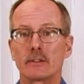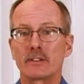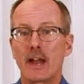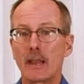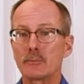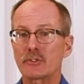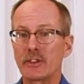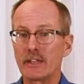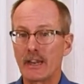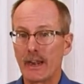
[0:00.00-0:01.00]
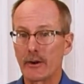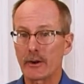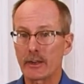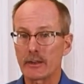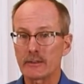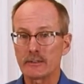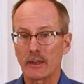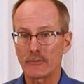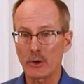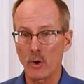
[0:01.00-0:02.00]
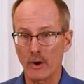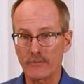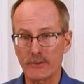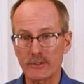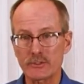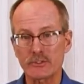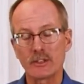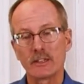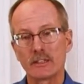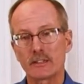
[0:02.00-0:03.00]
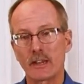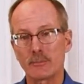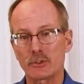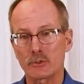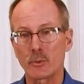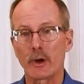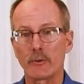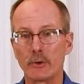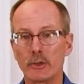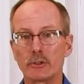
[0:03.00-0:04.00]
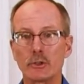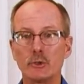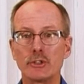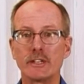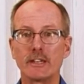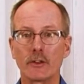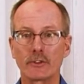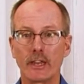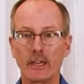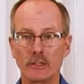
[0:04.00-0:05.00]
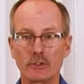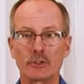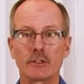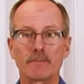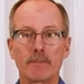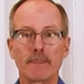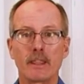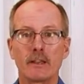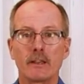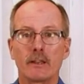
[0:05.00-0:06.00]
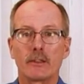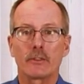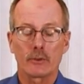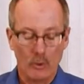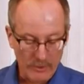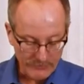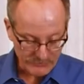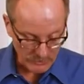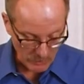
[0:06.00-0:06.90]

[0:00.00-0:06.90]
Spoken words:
times the area of the orifice times the square root of 2g delta h. The orifice